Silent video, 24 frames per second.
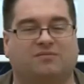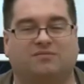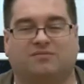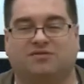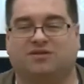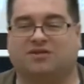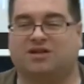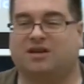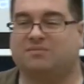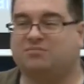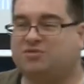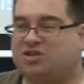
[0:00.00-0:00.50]

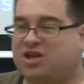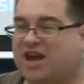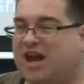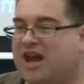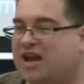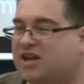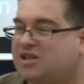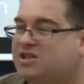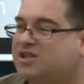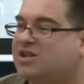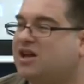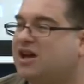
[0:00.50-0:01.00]

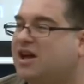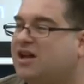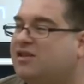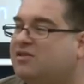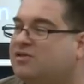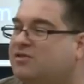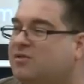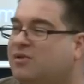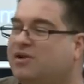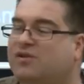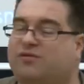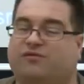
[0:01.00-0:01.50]
subject
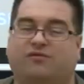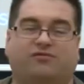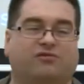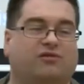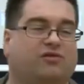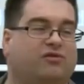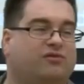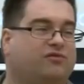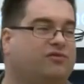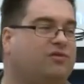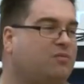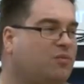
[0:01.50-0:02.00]
and quite a
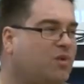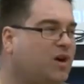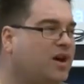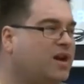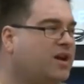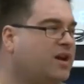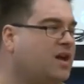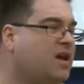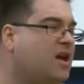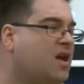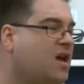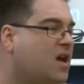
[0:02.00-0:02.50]
fruitful
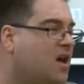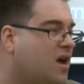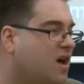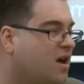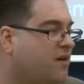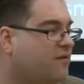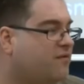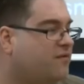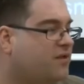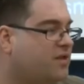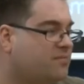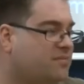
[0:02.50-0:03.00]
one
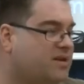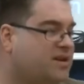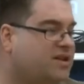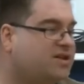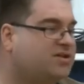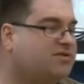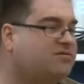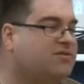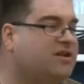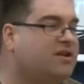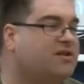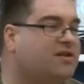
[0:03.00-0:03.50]
for the
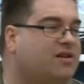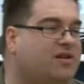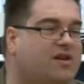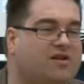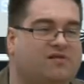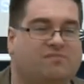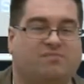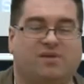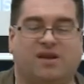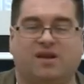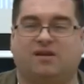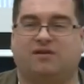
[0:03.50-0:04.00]
ministry that
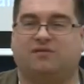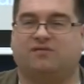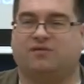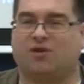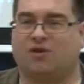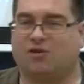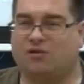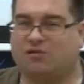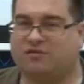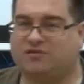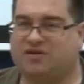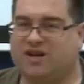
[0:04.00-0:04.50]
I've been
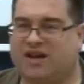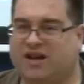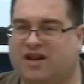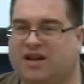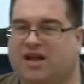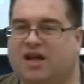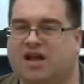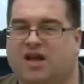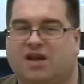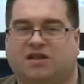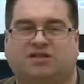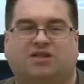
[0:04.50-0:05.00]
involved in.
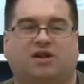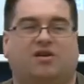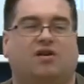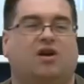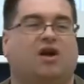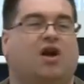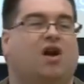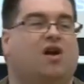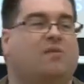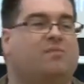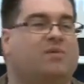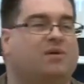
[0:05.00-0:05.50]
So I
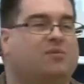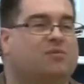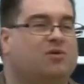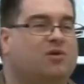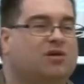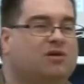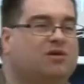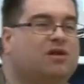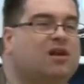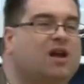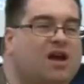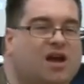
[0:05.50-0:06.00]
hope it
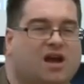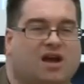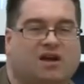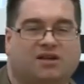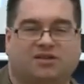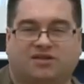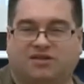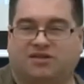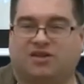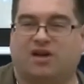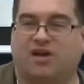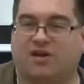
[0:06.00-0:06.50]
will
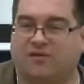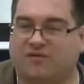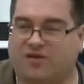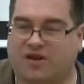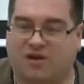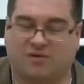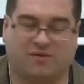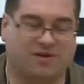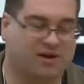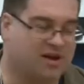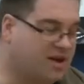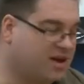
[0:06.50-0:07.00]
serve
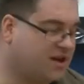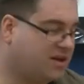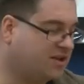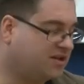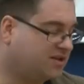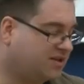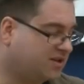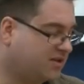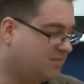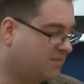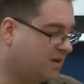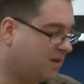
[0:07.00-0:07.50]
you in a
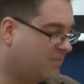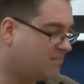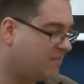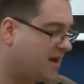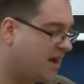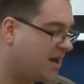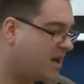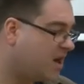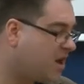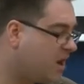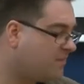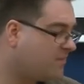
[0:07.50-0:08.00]
similar
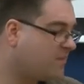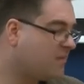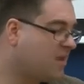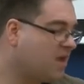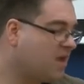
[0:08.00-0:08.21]
manner.